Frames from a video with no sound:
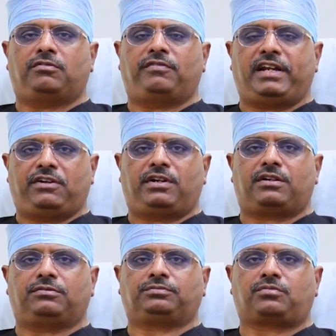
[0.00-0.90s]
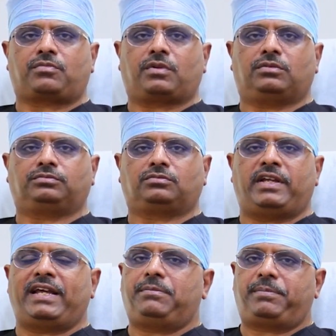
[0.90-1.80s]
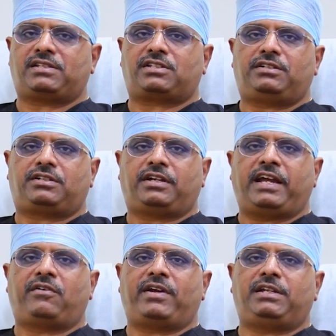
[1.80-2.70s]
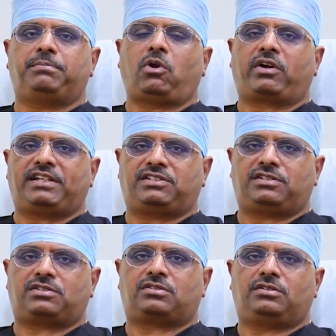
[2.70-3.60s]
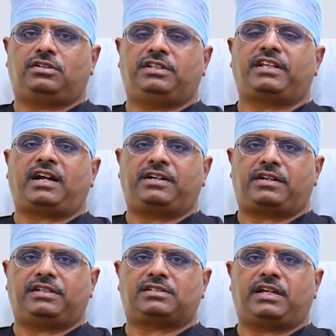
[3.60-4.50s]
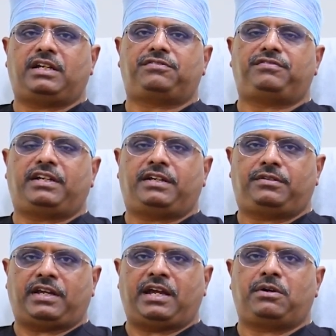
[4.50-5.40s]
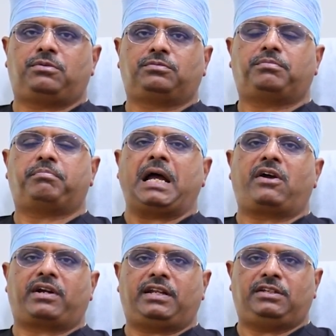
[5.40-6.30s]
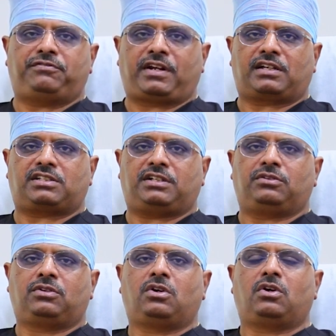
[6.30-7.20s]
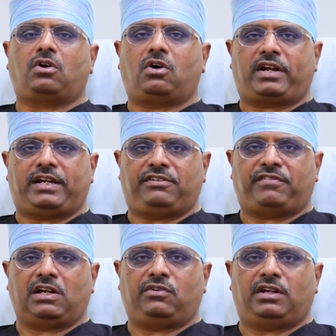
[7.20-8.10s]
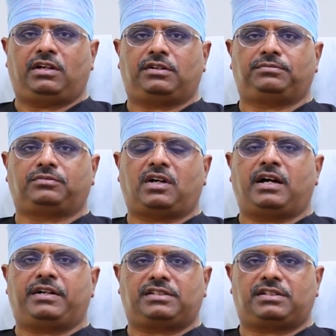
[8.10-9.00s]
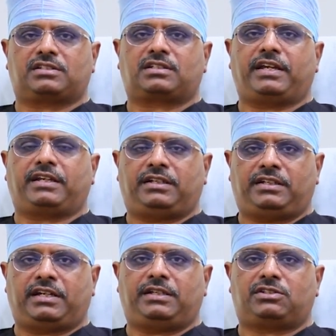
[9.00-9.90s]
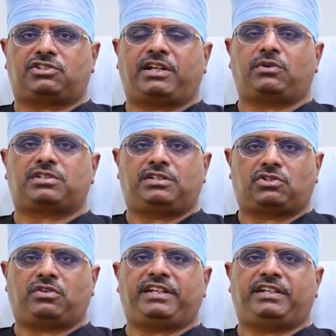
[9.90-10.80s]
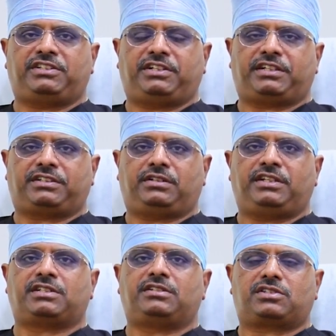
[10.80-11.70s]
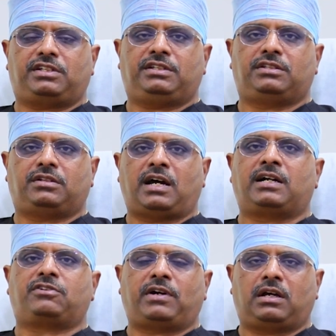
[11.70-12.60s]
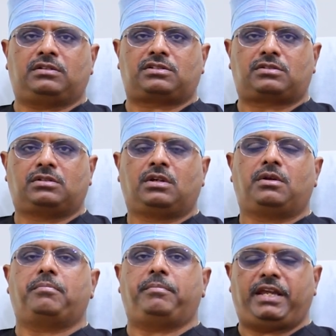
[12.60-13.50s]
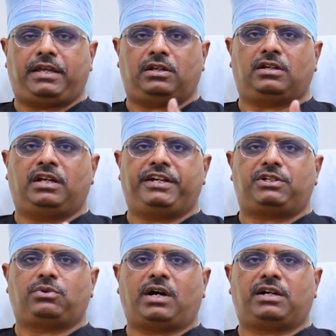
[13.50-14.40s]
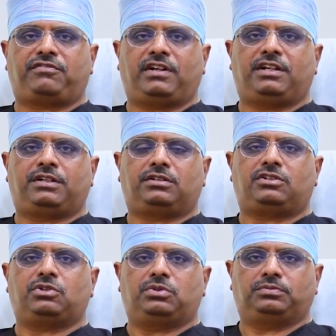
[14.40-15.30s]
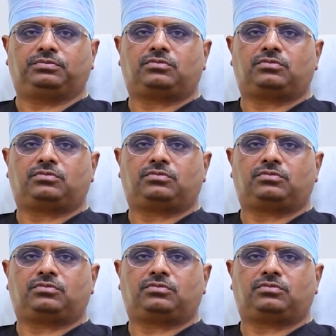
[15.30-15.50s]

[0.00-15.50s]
Whenever any patient have any blockages in their arteries, and if they have myocardial infarction or any valvular heart disease like any, any stenosis or regurgitant lesions in heart valves, may lead to heart failure too.